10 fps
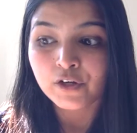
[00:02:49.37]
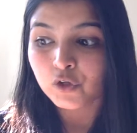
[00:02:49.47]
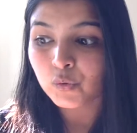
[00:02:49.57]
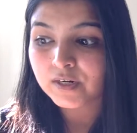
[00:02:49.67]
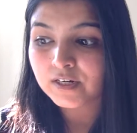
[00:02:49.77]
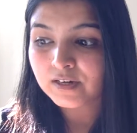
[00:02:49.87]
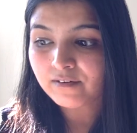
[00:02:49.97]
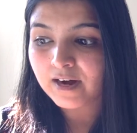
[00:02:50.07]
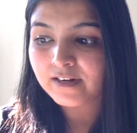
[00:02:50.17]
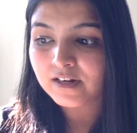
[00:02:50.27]
You can
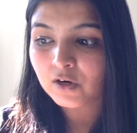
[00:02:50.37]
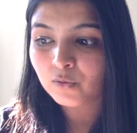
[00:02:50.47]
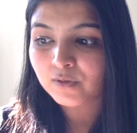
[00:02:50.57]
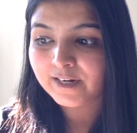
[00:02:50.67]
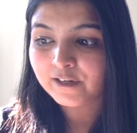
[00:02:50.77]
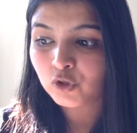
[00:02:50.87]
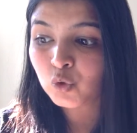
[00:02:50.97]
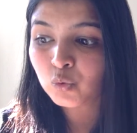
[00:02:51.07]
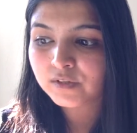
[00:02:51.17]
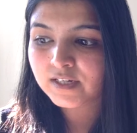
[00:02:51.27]
write down like
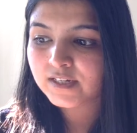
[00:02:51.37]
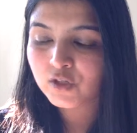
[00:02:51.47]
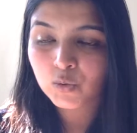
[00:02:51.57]
two things